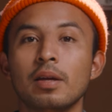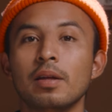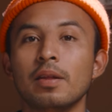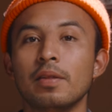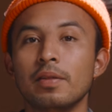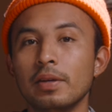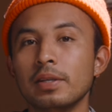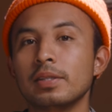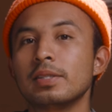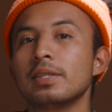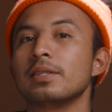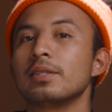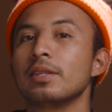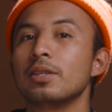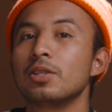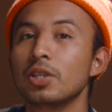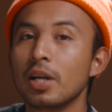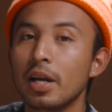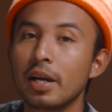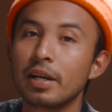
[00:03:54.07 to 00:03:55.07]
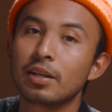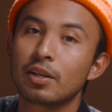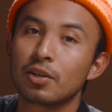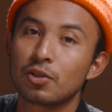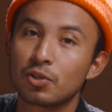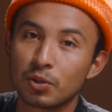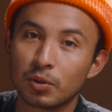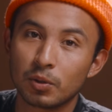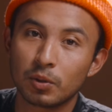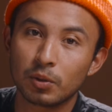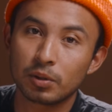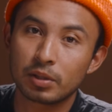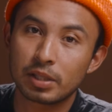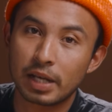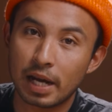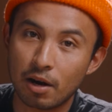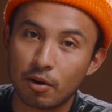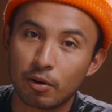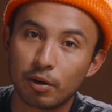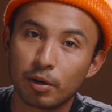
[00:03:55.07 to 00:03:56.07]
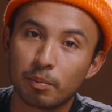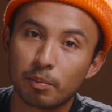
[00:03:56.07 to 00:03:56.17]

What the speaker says: this is the Giant Control Tower